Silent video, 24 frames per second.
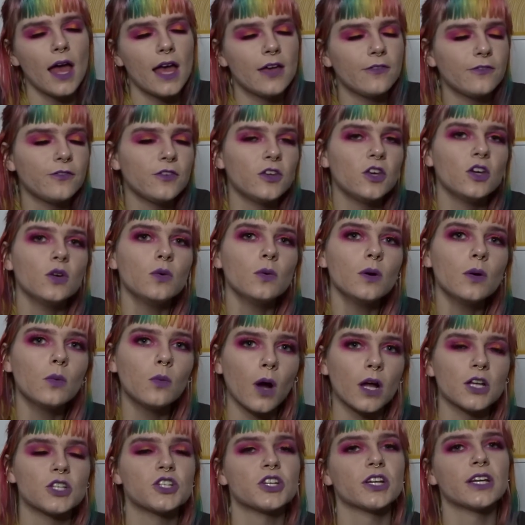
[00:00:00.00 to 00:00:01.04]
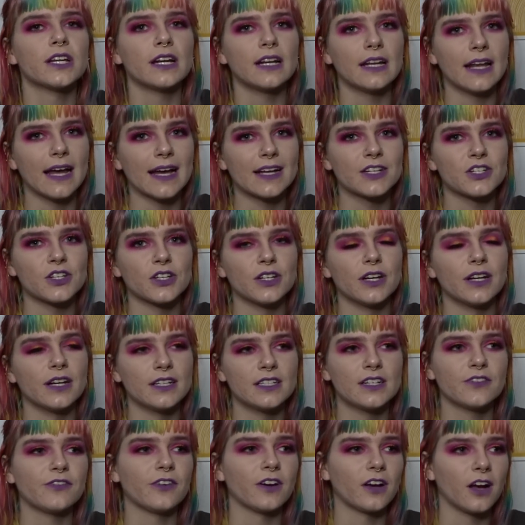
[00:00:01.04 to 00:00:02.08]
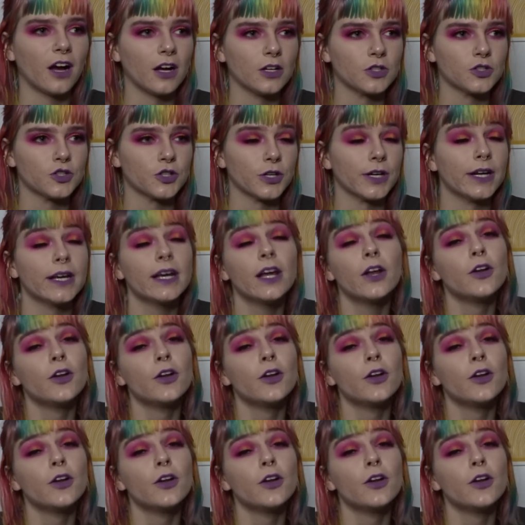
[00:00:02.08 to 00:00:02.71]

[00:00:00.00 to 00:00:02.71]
If you were watching an election in a different country,